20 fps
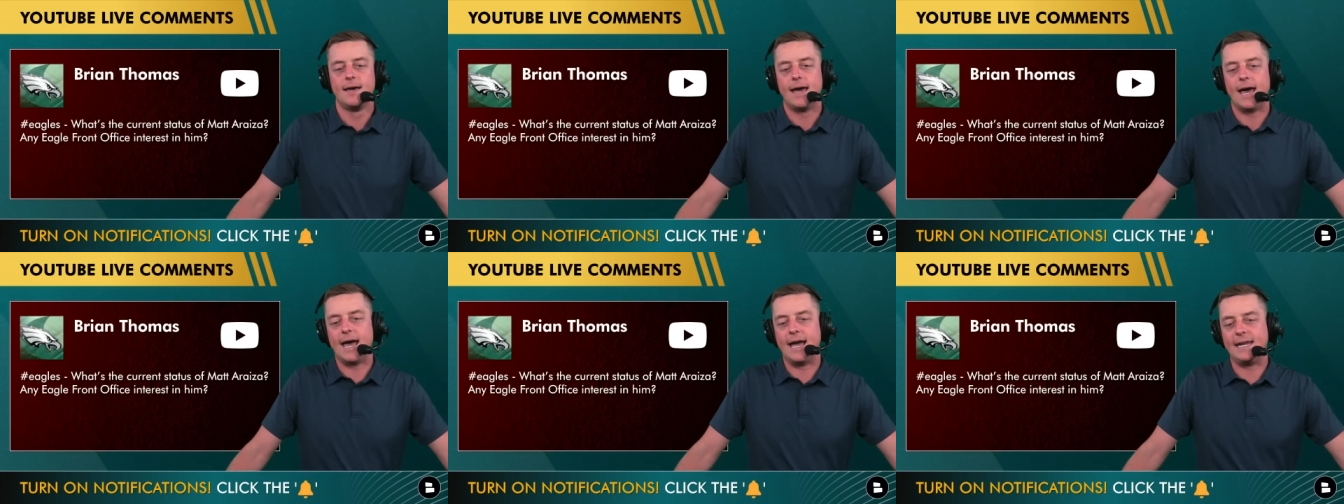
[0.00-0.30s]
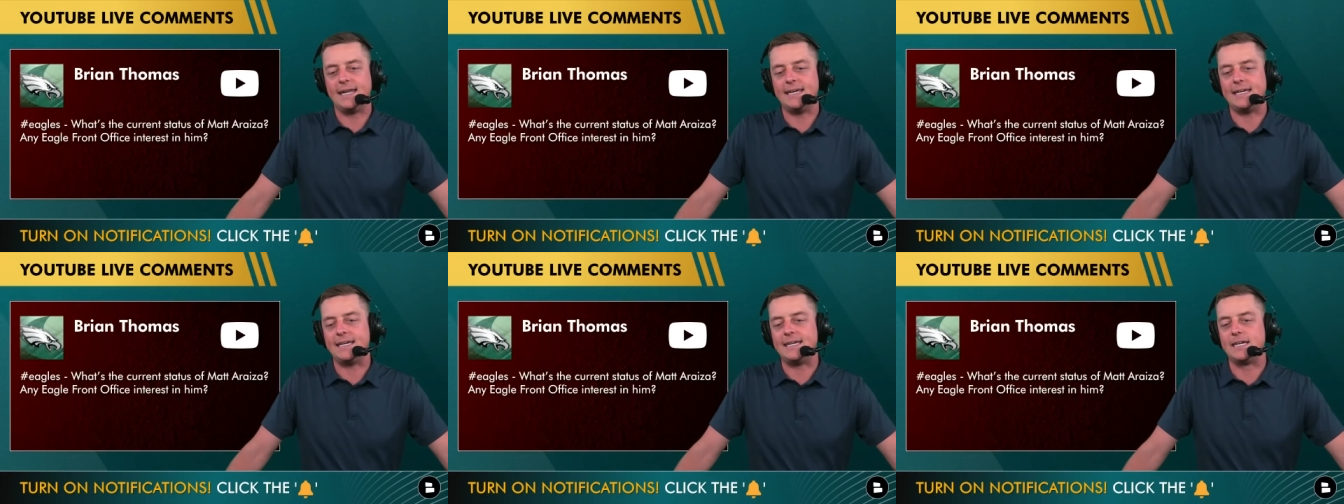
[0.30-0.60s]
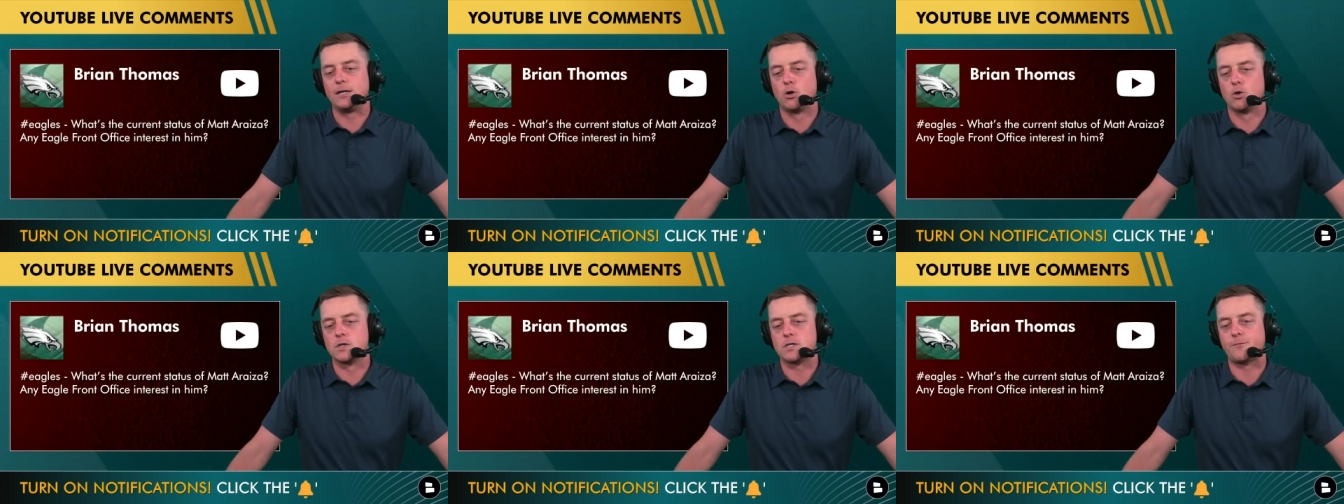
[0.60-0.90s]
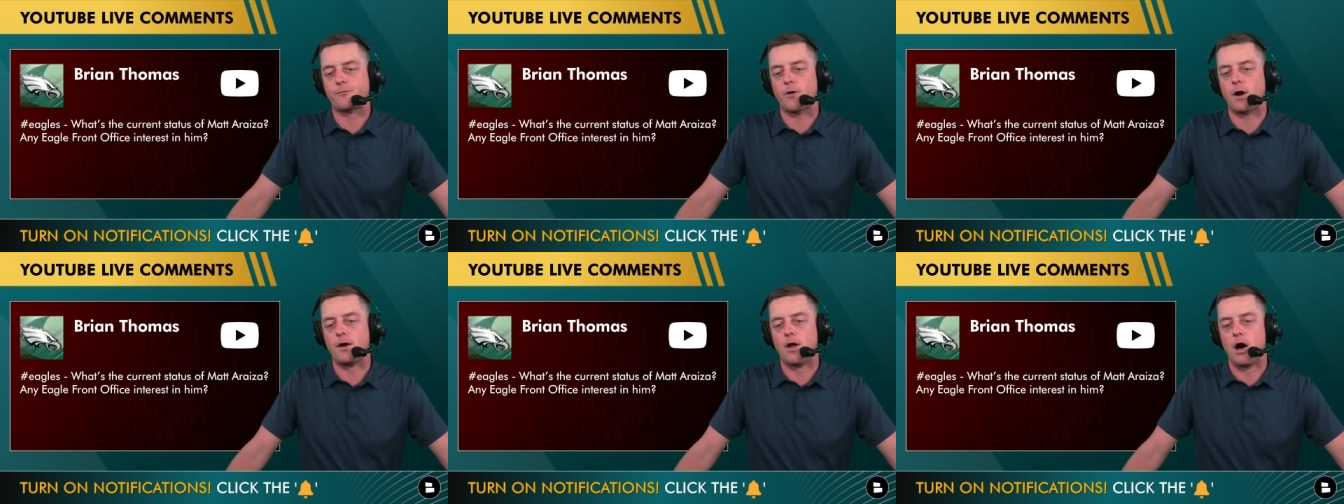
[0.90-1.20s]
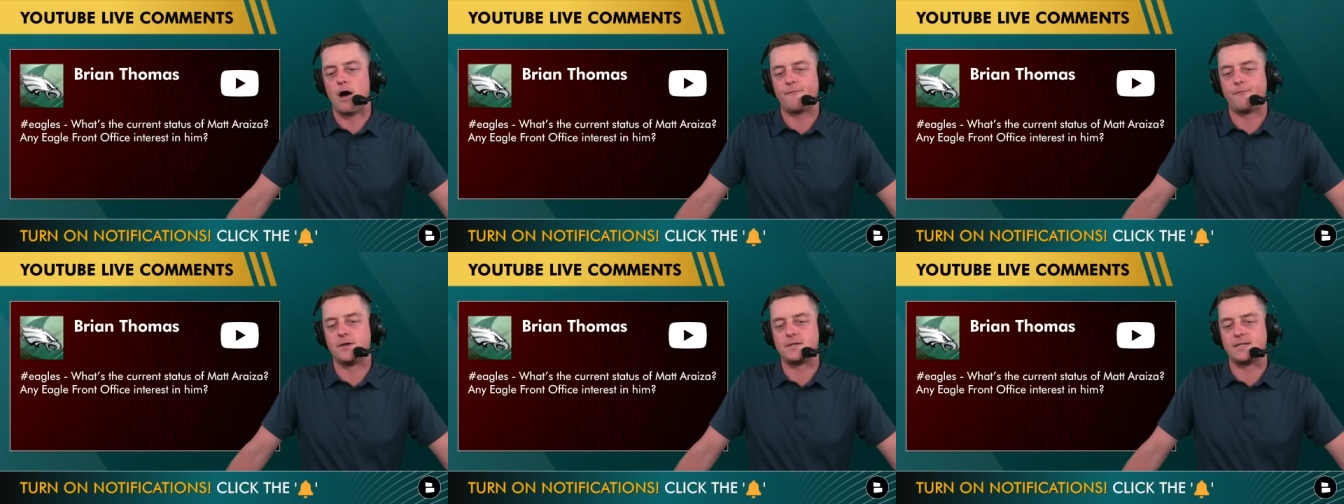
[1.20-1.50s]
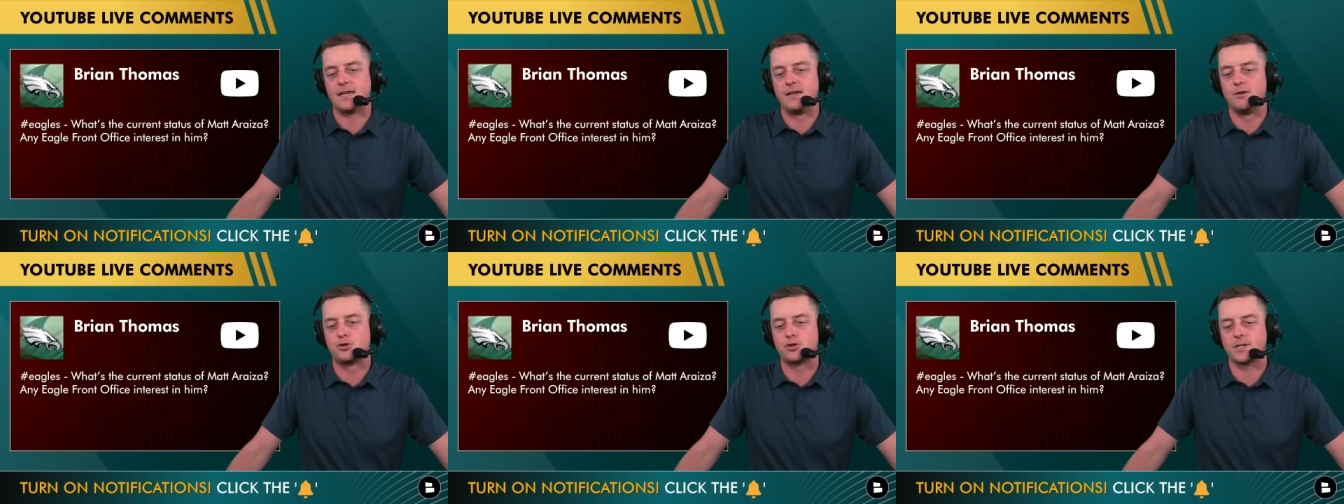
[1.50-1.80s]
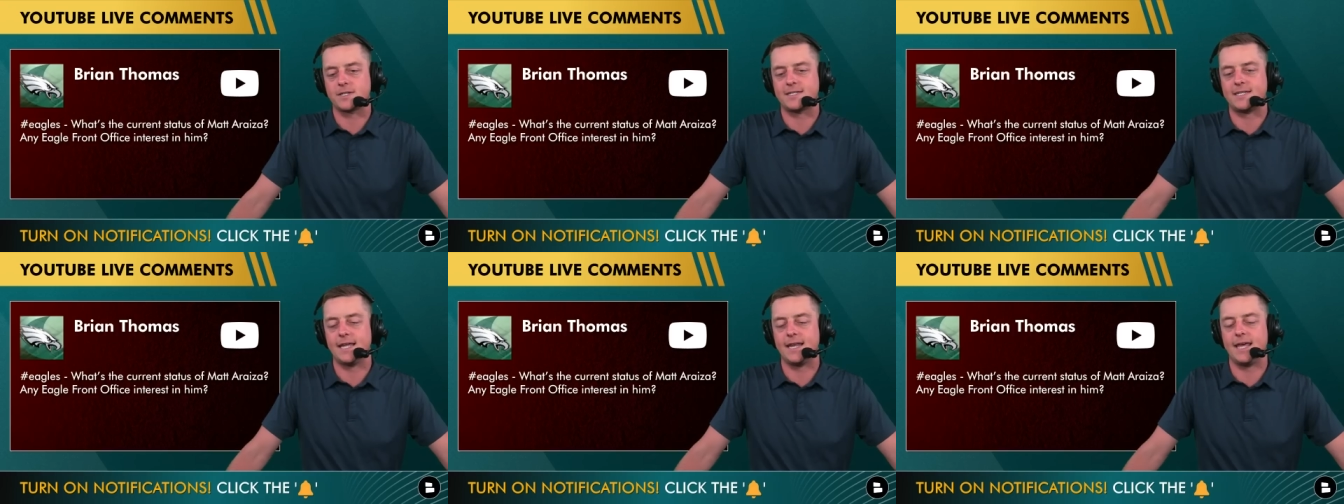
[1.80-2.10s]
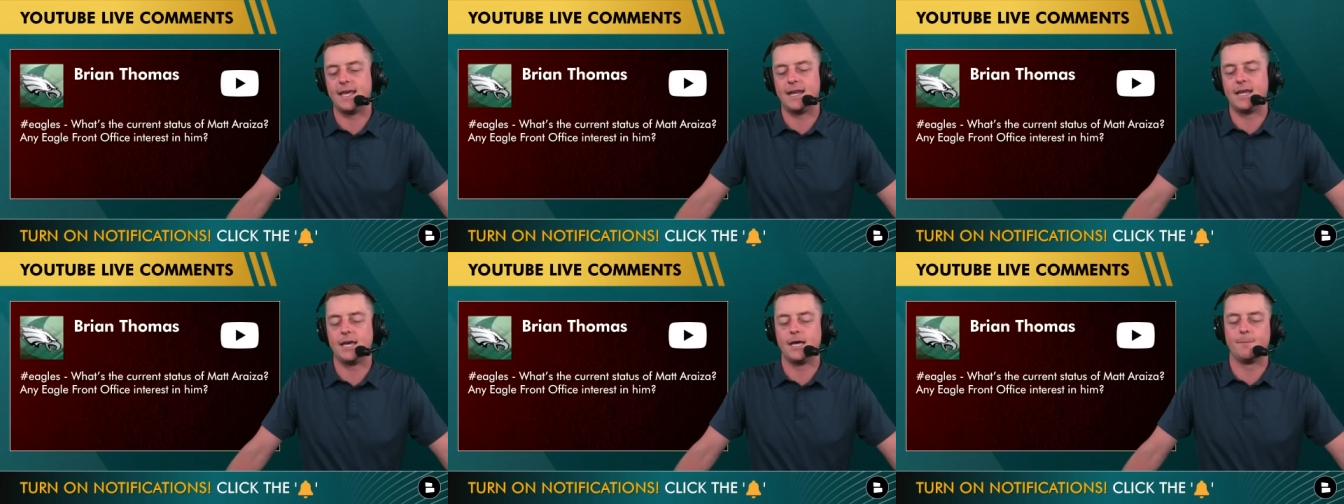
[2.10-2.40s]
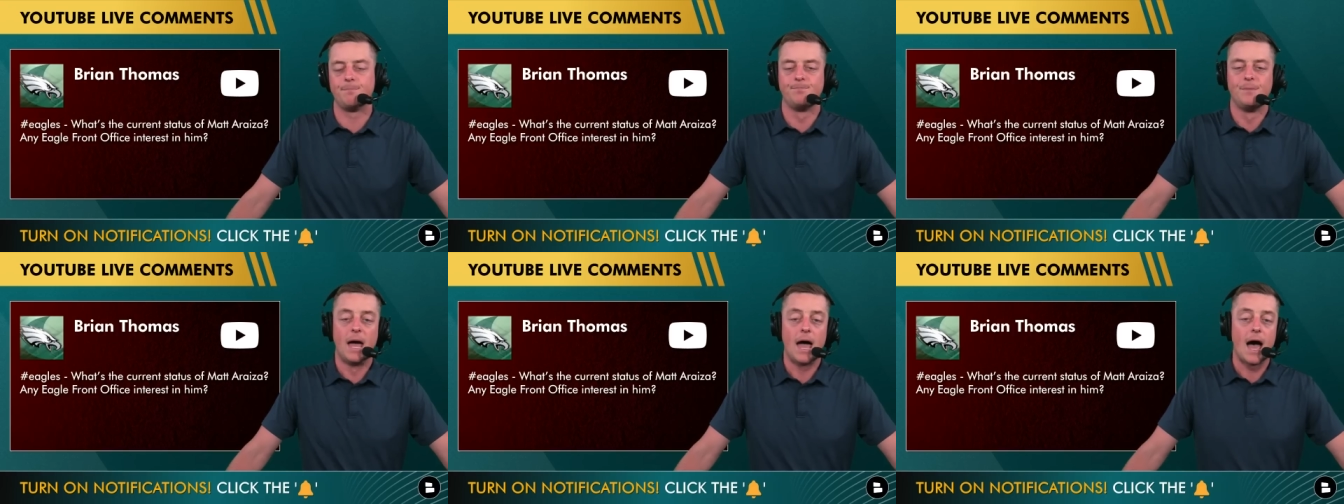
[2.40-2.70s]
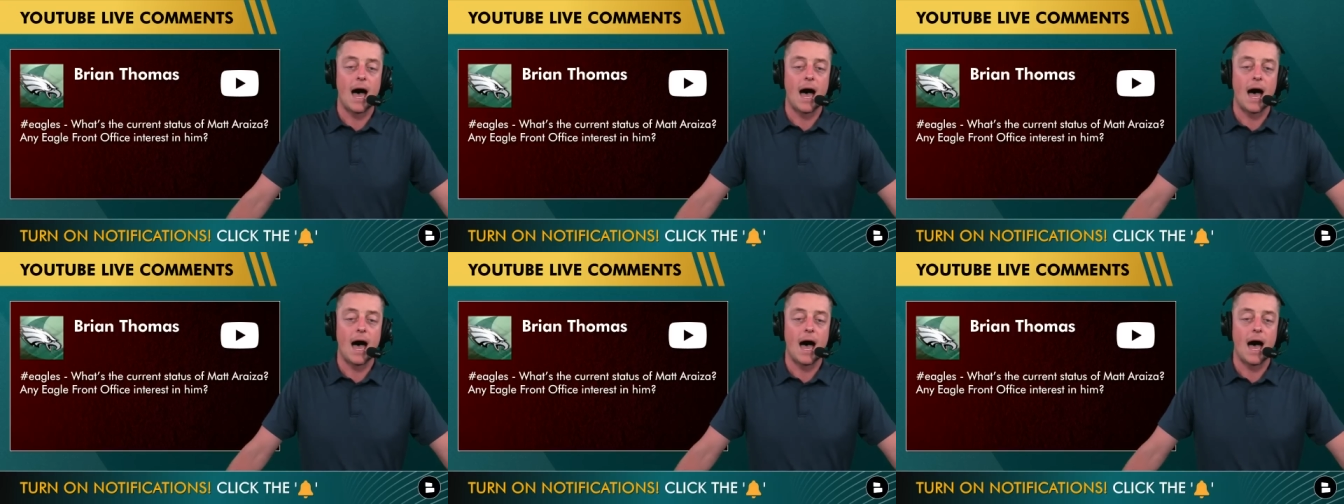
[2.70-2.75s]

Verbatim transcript: Any Eagles front office interested in him?